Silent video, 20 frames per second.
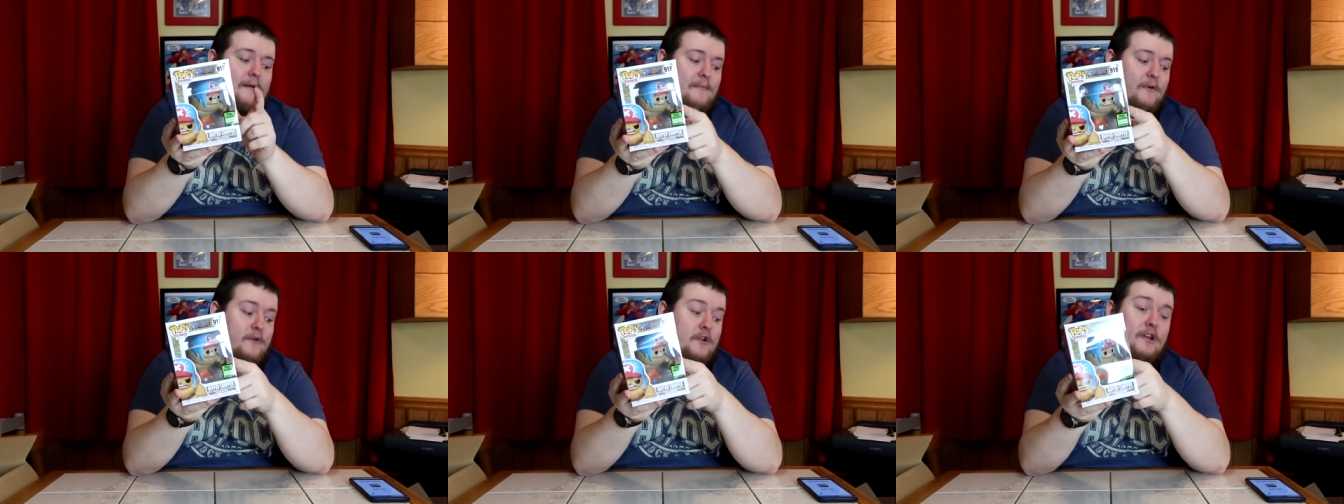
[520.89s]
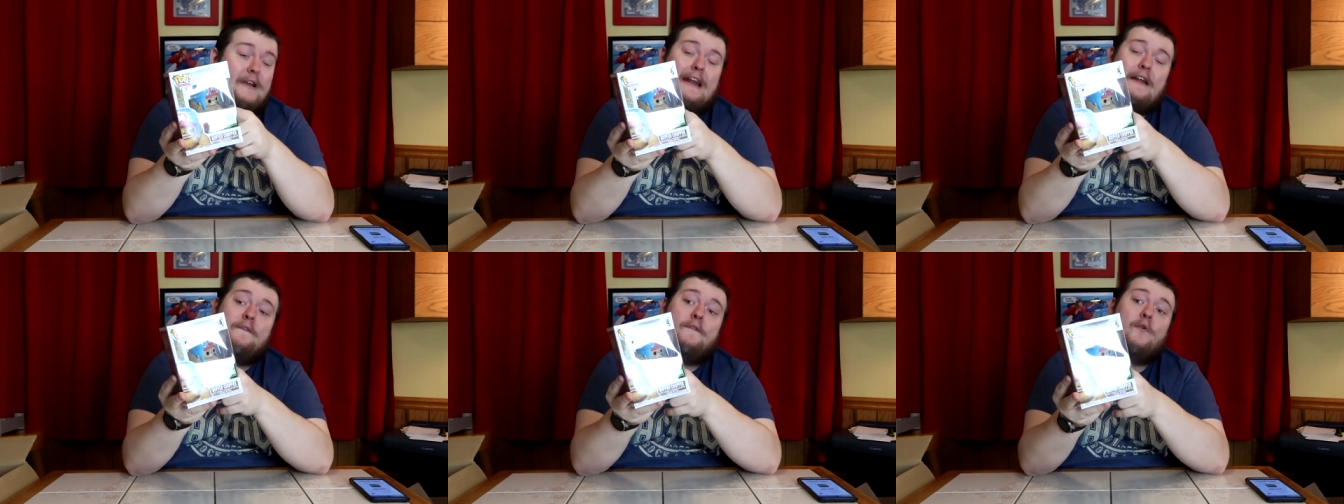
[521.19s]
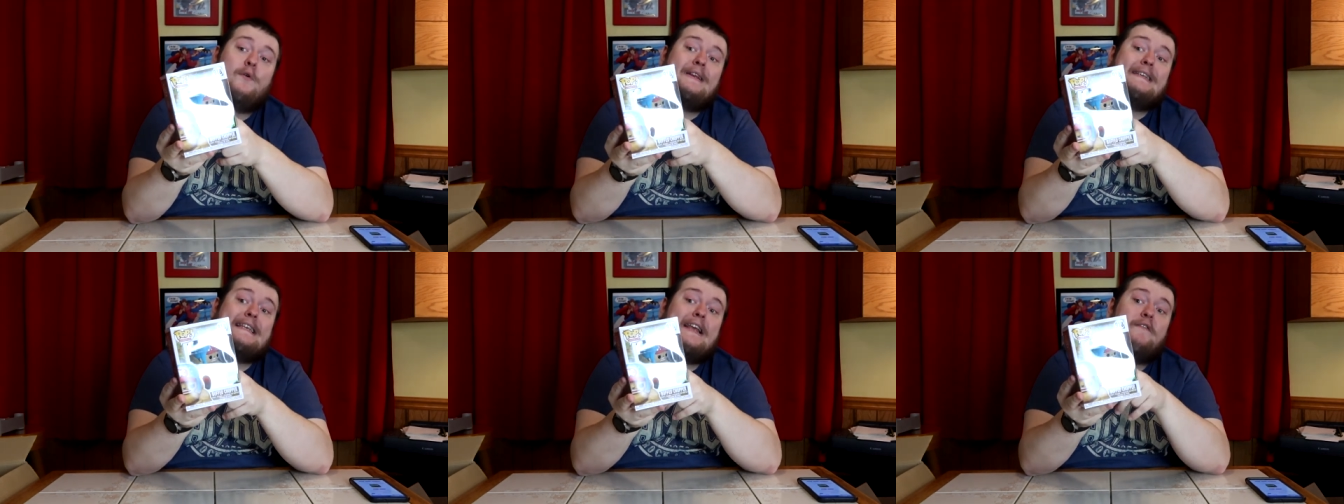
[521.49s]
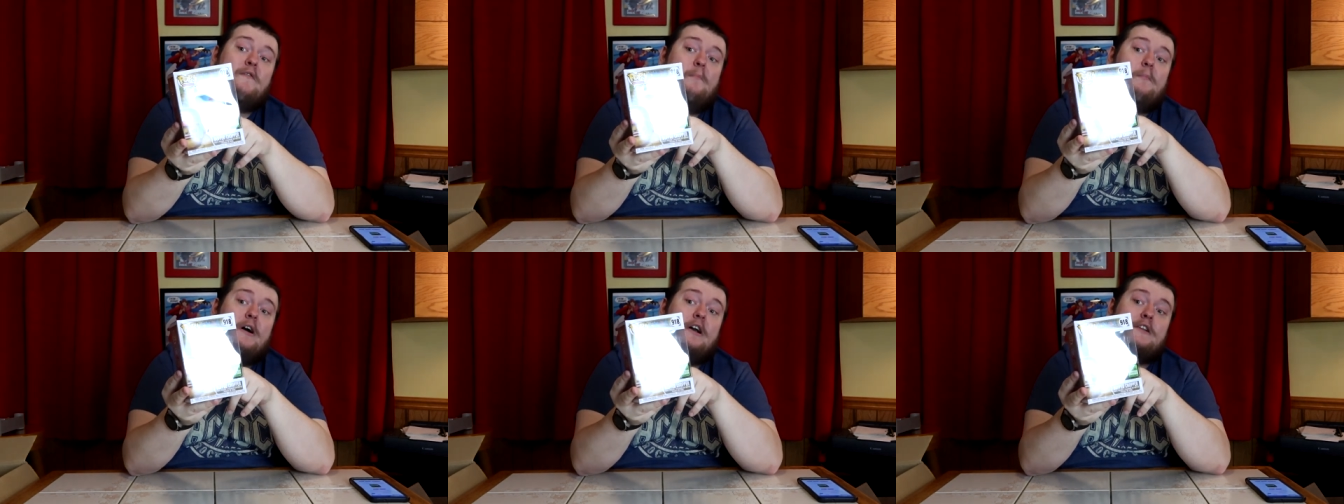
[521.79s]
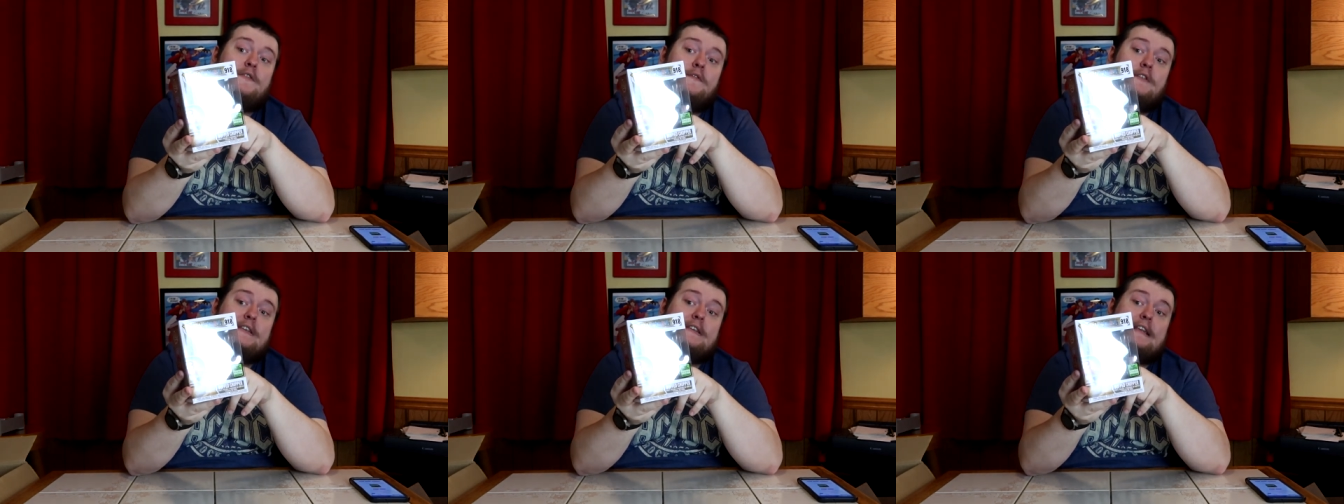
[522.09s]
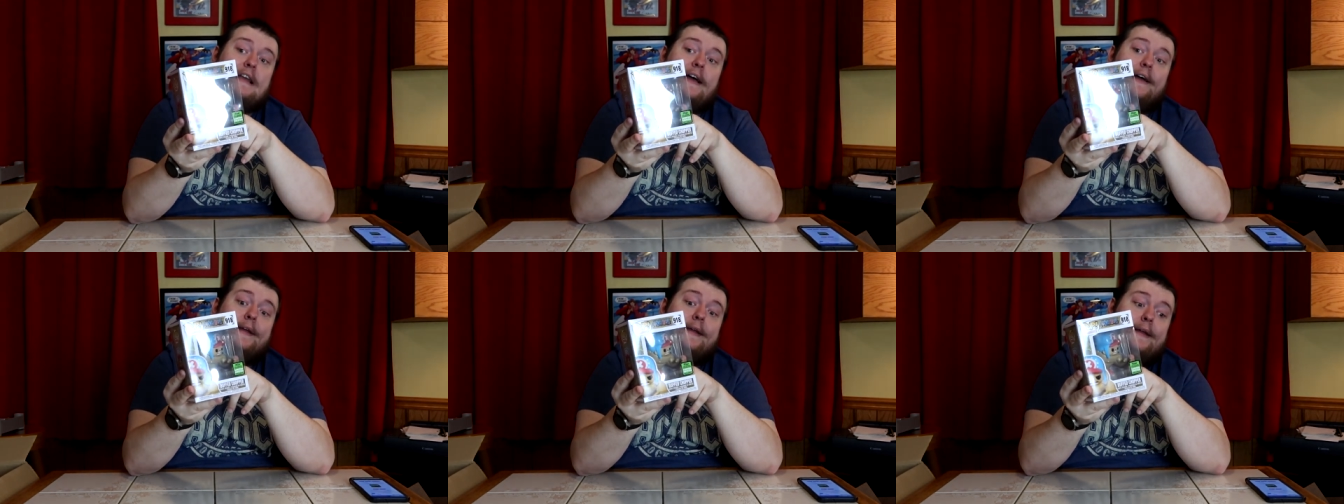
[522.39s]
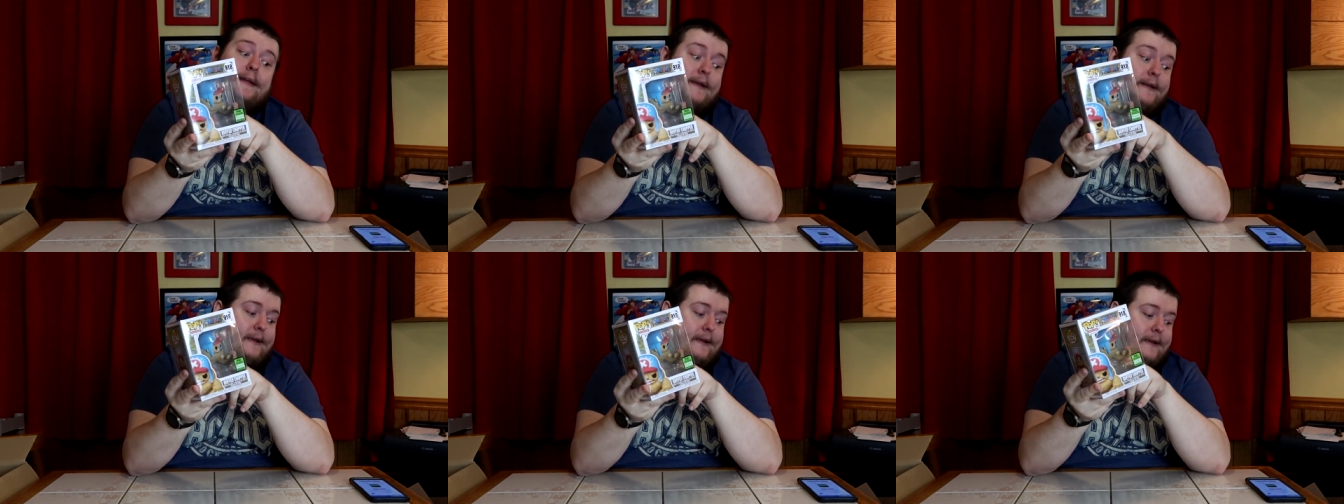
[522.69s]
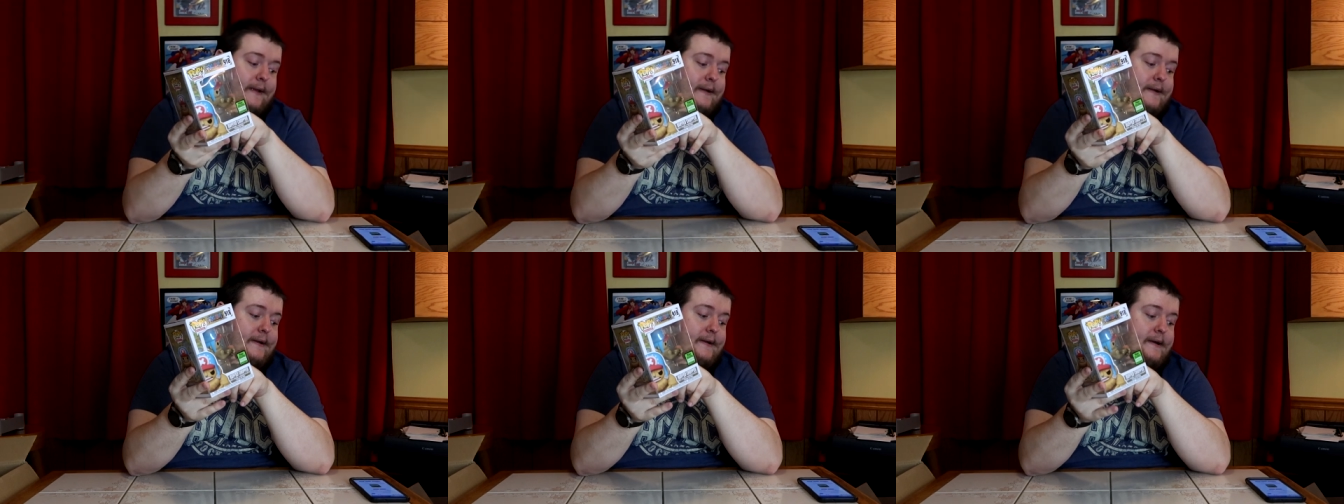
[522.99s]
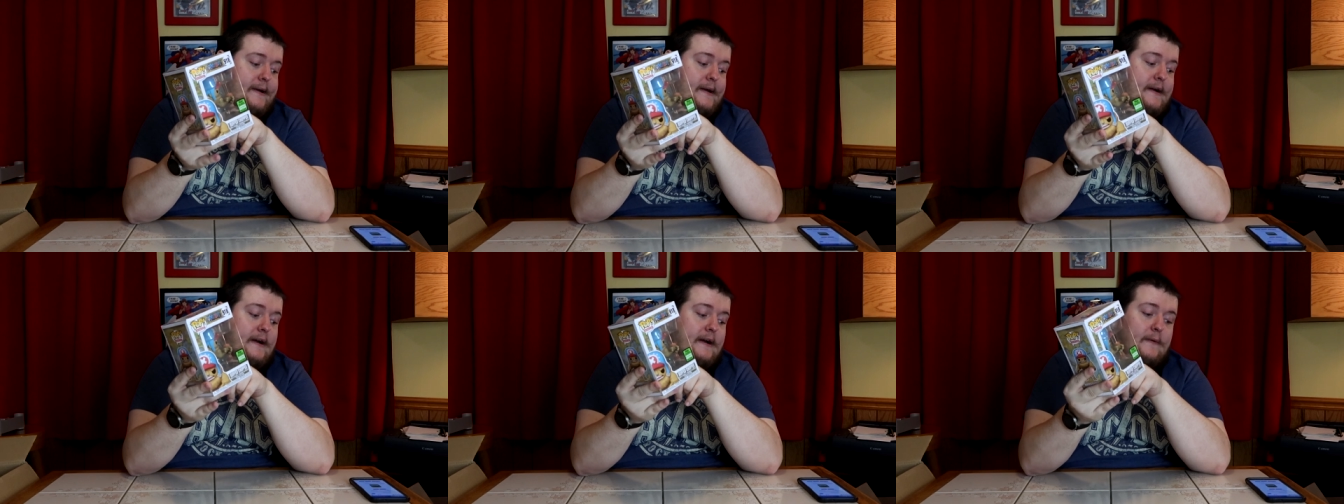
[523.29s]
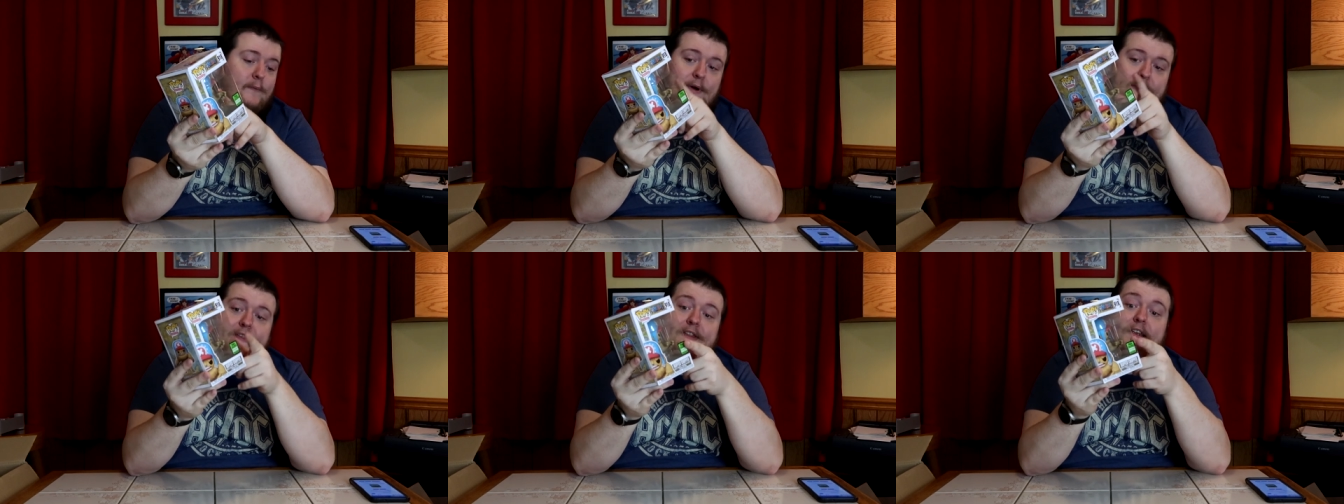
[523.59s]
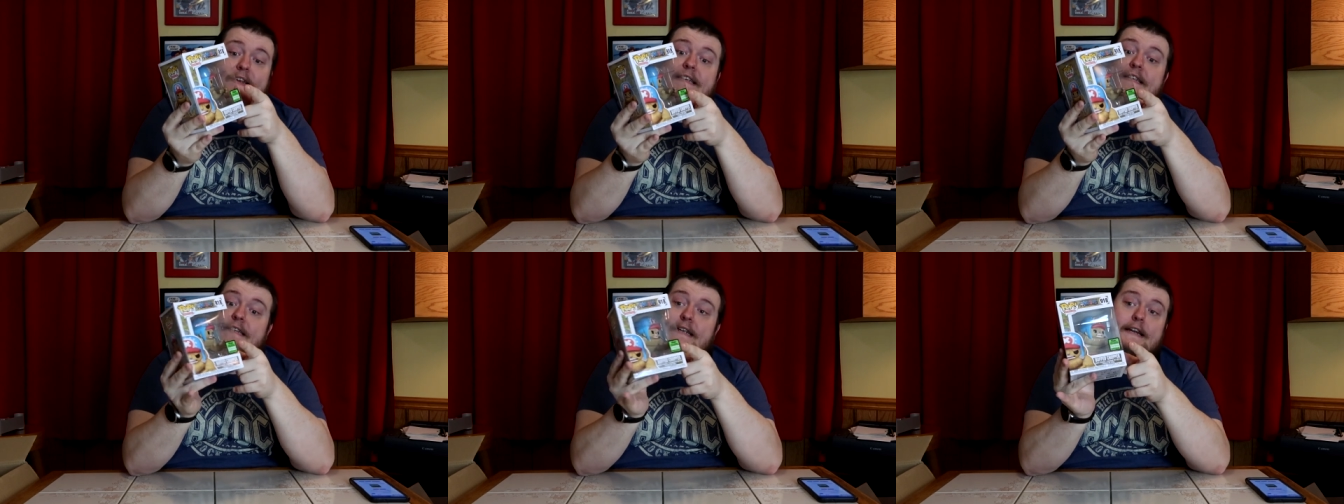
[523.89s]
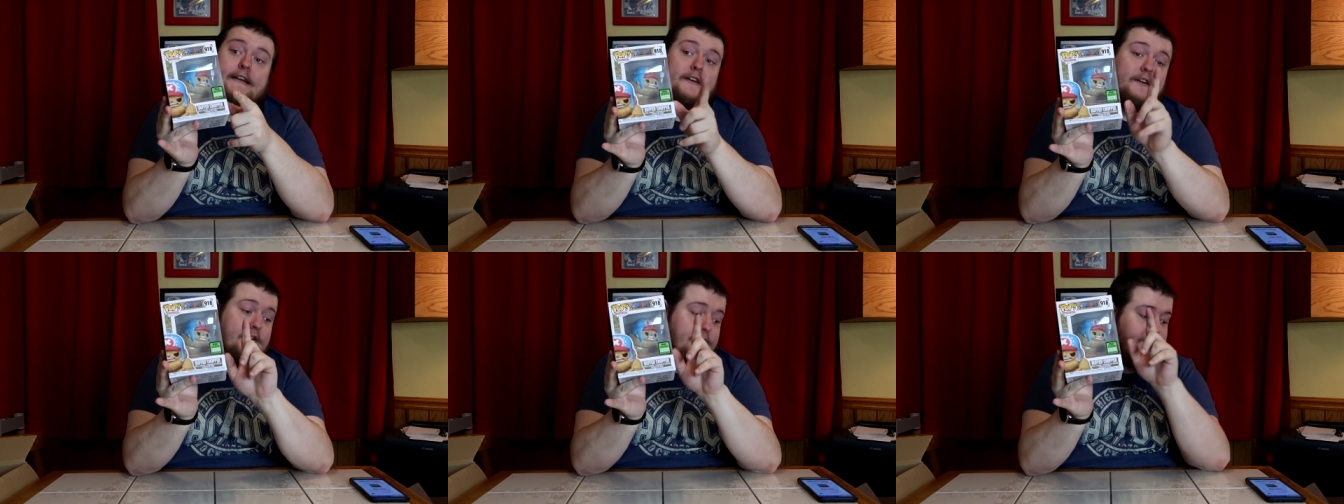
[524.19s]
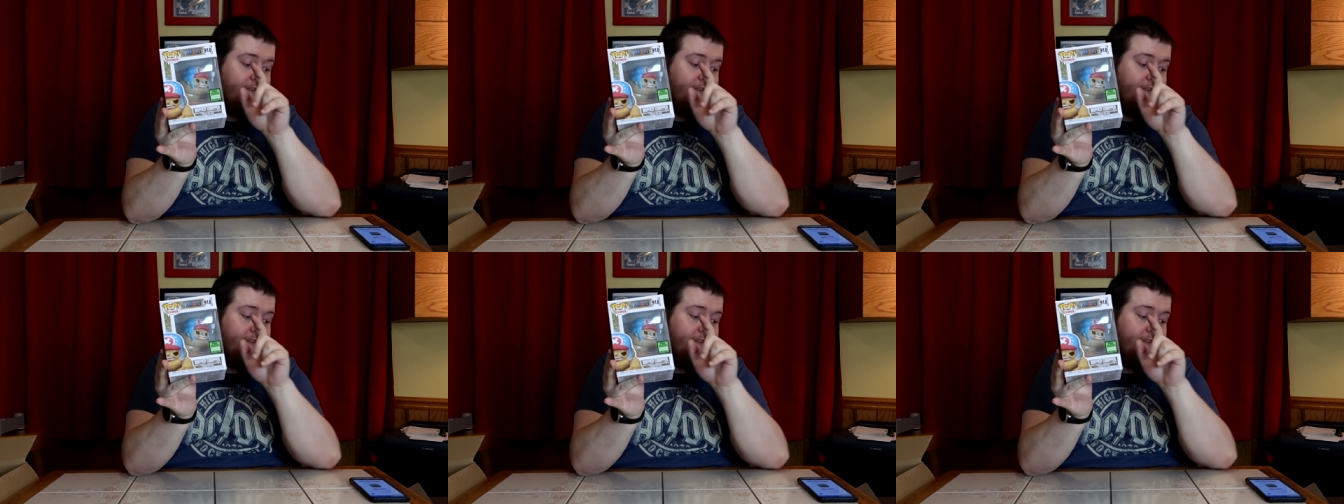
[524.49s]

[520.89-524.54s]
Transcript: But we're looking at 47 bucks for this guy with this sticker.